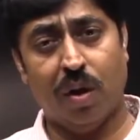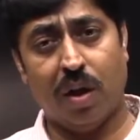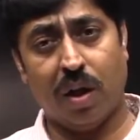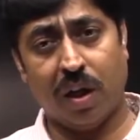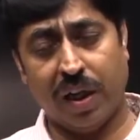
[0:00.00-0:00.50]

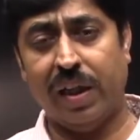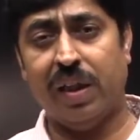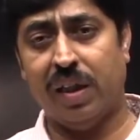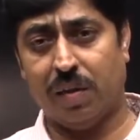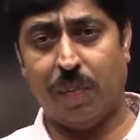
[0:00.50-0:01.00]
uh,
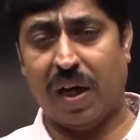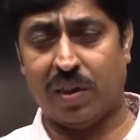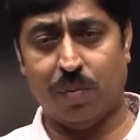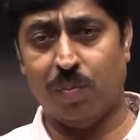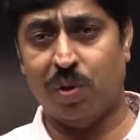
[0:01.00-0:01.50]
attain the
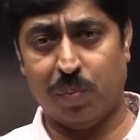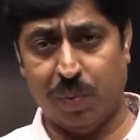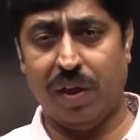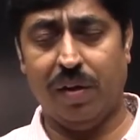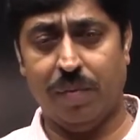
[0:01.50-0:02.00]
maximum
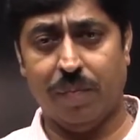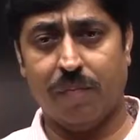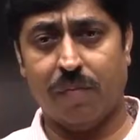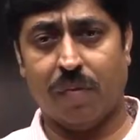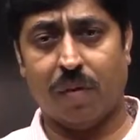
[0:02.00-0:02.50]
speed,
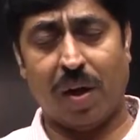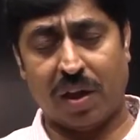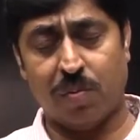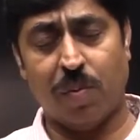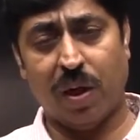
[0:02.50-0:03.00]

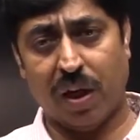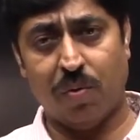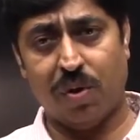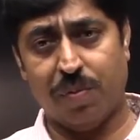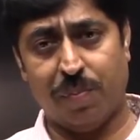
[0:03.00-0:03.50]
maximum
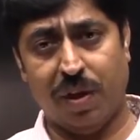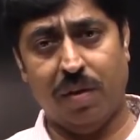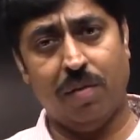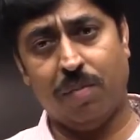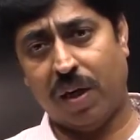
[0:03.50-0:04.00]
allowed
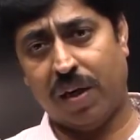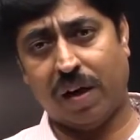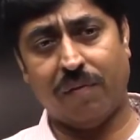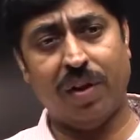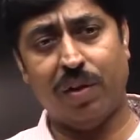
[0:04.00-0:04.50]
speed by
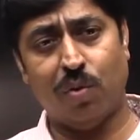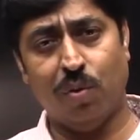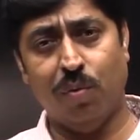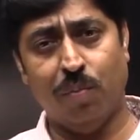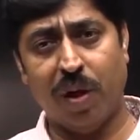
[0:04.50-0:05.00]
traveling
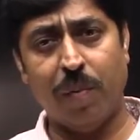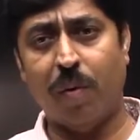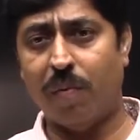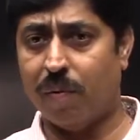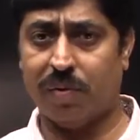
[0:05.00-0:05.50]
through
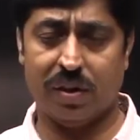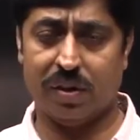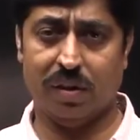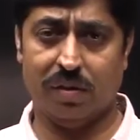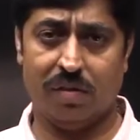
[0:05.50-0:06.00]
minimum of
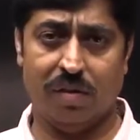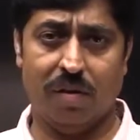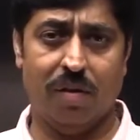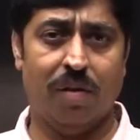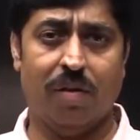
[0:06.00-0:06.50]
distance.
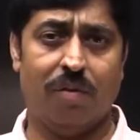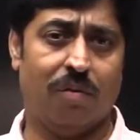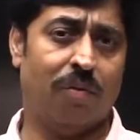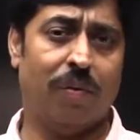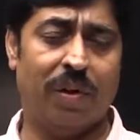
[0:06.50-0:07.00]

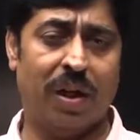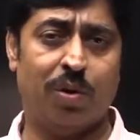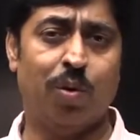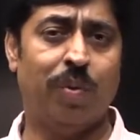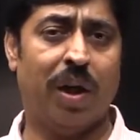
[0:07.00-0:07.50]
So, we will
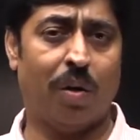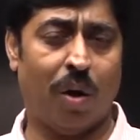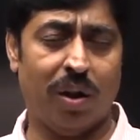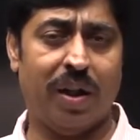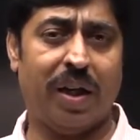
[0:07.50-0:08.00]
assume that
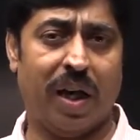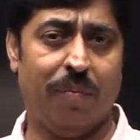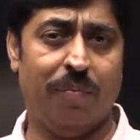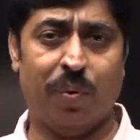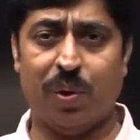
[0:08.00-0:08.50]
all the
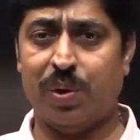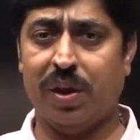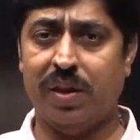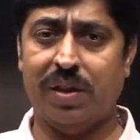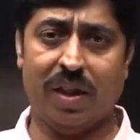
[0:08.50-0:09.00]
time
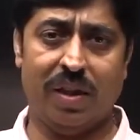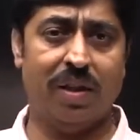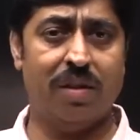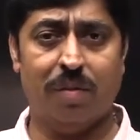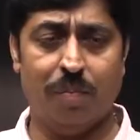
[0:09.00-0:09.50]
friction is at
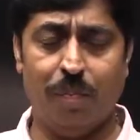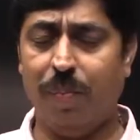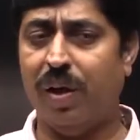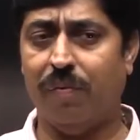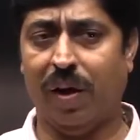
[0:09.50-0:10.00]
its
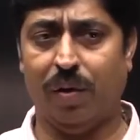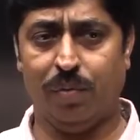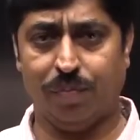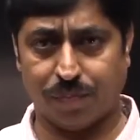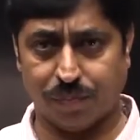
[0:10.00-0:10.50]
peak value.